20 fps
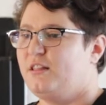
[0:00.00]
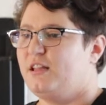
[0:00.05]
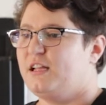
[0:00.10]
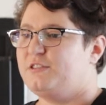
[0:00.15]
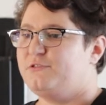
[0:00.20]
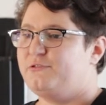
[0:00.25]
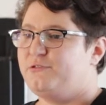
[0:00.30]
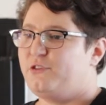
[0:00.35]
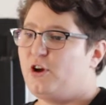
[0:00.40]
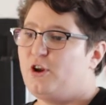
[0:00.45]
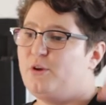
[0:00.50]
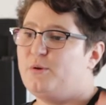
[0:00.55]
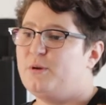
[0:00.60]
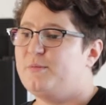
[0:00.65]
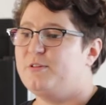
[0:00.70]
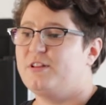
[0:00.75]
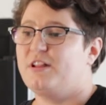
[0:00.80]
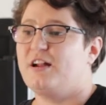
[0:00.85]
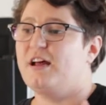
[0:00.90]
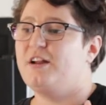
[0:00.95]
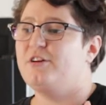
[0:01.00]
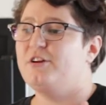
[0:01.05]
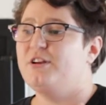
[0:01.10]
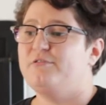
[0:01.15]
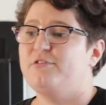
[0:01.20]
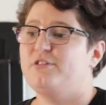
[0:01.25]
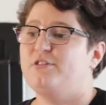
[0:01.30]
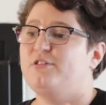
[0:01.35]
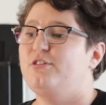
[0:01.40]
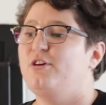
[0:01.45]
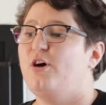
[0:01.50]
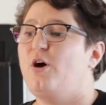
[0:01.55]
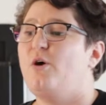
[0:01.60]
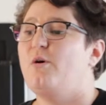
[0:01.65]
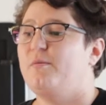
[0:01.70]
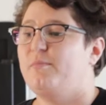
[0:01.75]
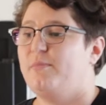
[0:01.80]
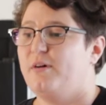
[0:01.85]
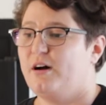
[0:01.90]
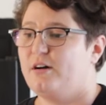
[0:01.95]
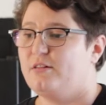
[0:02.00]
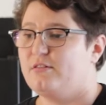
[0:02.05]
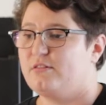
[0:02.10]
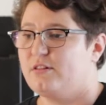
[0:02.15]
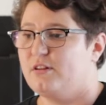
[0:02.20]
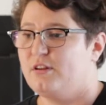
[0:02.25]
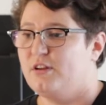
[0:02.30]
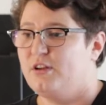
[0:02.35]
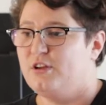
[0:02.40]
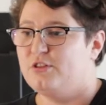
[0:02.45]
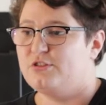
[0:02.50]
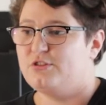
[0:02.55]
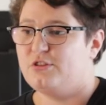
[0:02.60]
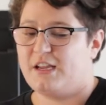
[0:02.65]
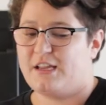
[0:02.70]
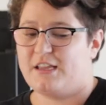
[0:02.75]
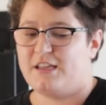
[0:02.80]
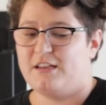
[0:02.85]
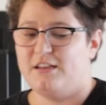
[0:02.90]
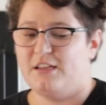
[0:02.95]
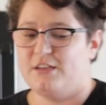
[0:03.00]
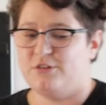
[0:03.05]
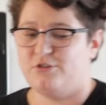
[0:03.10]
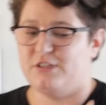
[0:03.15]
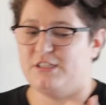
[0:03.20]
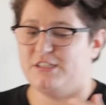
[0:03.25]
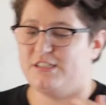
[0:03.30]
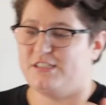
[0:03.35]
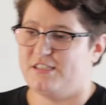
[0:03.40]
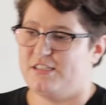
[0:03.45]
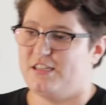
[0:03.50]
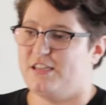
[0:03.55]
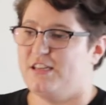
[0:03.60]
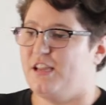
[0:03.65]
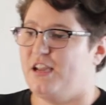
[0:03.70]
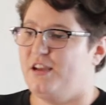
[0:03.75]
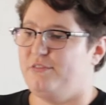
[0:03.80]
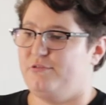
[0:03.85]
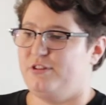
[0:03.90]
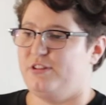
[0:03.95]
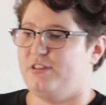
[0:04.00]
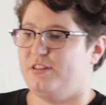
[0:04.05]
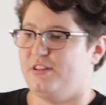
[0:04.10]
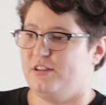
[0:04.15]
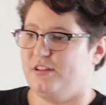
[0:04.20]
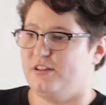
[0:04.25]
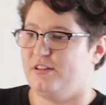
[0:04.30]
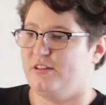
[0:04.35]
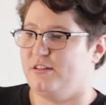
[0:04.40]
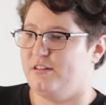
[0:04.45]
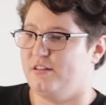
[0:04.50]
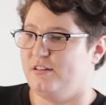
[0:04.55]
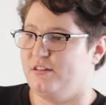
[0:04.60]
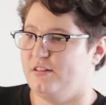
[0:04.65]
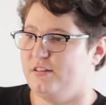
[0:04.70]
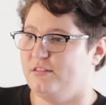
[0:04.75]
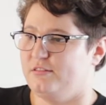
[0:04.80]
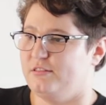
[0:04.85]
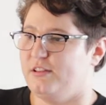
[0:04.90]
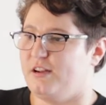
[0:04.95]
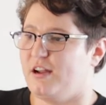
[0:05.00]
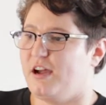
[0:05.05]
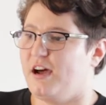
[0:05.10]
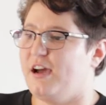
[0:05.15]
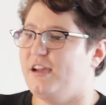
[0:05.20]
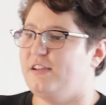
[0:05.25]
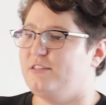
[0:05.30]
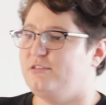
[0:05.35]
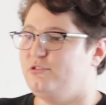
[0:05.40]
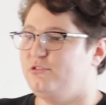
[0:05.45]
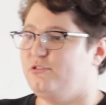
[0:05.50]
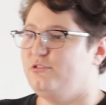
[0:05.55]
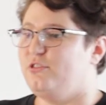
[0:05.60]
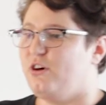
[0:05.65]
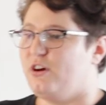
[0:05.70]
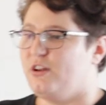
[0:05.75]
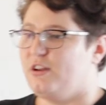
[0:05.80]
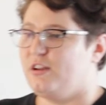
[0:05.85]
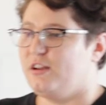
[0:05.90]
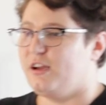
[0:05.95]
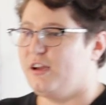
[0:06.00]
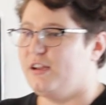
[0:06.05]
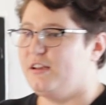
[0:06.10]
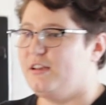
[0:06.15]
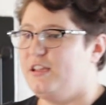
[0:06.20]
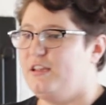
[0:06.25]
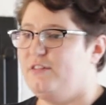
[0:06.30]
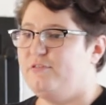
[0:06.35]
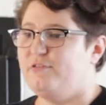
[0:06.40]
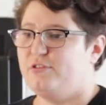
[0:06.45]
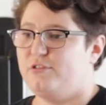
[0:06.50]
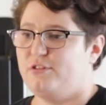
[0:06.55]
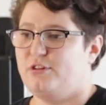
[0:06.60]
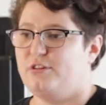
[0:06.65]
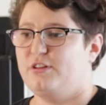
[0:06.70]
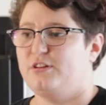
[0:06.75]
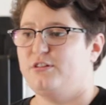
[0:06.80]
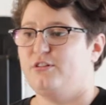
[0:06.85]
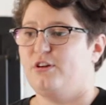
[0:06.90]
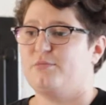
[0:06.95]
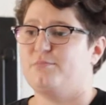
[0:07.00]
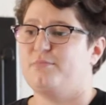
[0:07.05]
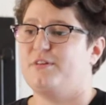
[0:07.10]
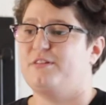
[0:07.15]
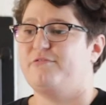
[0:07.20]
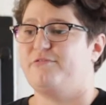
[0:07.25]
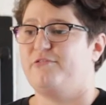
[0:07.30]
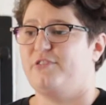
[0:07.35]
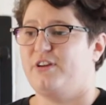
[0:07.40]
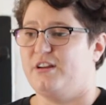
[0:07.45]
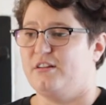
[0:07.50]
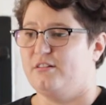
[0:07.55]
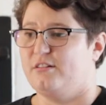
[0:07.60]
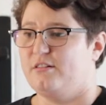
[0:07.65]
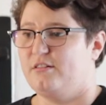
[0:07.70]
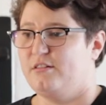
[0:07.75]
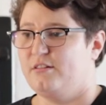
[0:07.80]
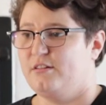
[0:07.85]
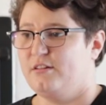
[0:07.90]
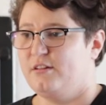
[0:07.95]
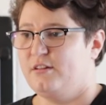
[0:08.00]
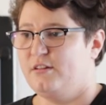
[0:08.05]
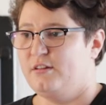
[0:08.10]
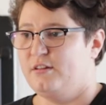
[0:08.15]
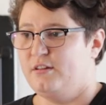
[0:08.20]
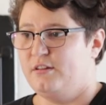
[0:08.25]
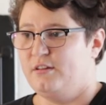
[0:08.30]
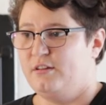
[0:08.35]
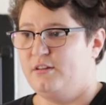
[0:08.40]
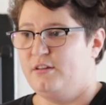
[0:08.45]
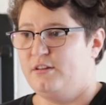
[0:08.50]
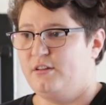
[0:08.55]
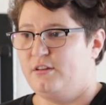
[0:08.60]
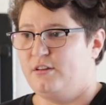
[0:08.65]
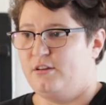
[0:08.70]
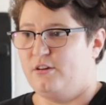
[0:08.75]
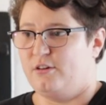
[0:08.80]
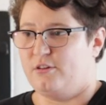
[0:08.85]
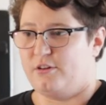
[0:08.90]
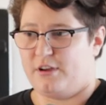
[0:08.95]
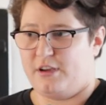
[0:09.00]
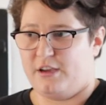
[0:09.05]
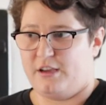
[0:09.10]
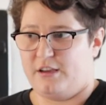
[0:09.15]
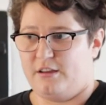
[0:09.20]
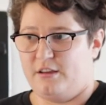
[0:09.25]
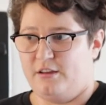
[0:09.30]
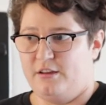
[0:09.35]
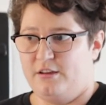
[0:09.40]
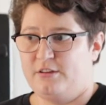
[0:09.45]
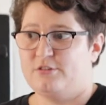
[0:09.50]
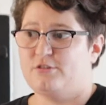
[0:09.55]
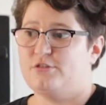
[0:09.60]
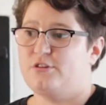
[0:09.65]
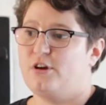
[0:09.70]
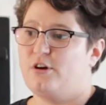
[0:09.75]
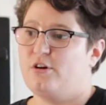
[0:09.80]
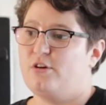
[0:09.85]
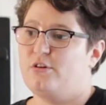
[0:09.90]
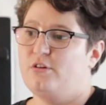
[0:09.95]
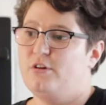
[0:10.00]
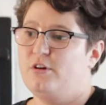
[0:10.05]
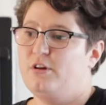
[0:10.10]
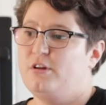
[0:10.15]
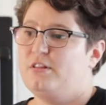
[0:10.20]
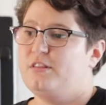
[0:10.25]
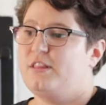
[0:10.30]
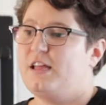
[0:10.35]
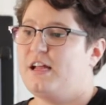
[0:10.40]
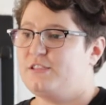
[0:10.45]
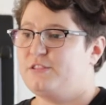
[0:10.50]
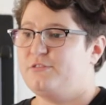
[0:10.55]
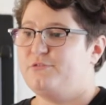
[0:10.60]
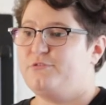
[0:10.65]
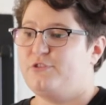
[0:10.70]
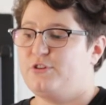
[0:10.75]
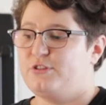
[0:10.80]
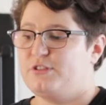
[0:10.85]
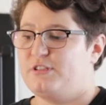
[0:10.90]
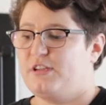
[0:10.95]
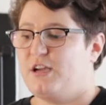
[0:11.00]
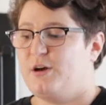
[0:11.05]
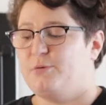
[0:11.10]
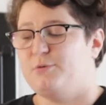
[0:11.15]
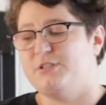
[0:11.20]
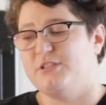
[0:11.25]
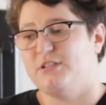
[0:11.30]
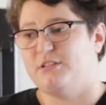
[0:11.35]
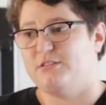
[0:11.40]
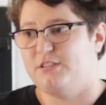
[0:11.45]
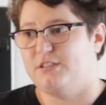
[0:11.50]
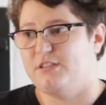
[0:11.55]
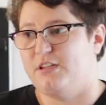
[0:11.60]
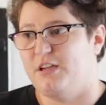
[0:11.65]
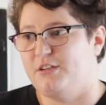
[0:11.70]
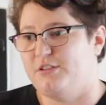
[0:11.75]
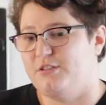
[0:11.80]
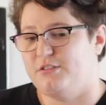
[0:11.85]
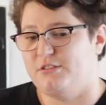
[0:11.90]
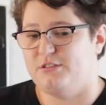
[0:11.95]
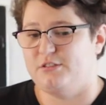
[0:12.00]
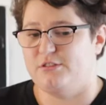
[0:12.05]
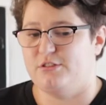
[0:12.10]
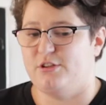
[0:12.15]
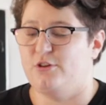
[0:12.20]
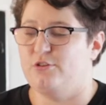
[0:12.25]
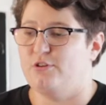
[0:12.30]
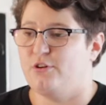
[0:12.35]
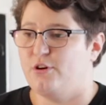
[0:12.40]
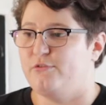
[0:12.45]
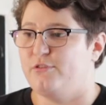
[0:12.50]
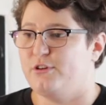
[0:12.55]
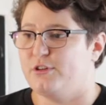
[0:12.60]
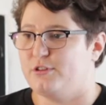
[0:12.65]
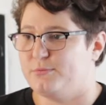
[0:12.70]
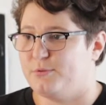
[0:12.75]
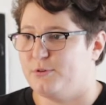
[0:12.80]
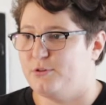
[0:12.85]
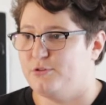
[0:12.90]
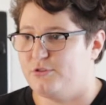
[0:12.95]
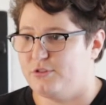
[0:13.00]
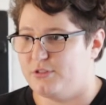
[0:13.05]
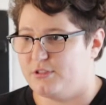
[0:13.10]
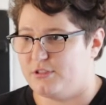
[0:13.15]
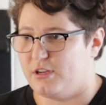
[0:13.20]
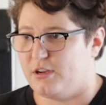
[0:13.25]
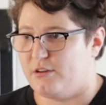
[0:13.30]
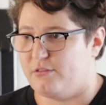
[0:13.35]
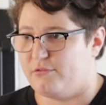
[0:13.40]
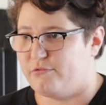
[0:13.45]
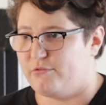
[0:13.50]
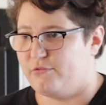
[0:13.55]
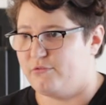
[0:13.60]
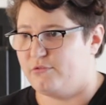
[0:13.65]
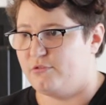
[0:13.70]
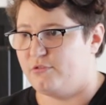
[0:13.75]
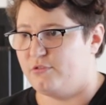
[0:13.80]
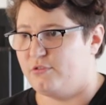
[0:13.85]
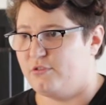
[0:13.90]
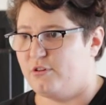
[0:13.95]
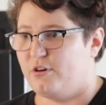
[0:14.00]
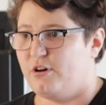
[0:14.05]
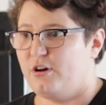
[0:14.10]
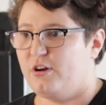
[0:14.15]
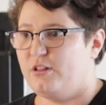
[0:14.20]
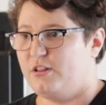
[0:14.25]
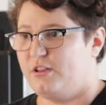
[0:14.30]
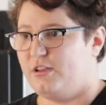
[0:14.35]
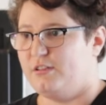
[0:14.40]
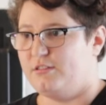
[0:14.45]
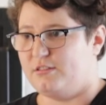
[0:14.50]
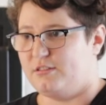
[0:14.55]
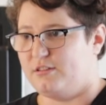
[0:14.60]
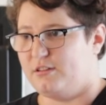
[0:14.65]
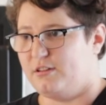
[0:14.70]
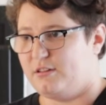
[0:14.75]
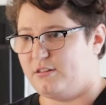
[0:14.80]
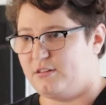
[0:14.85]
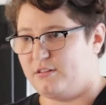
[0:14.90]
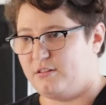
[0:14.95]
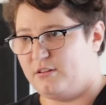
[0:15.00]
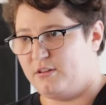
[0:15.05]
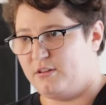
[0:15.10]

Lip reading: that's following me that I don't even know about. So they can literally see everything that I do online, even though they're not my friend. Okay? So that's the first thing I would tell teenagers is don't overexpose yourself on the internet.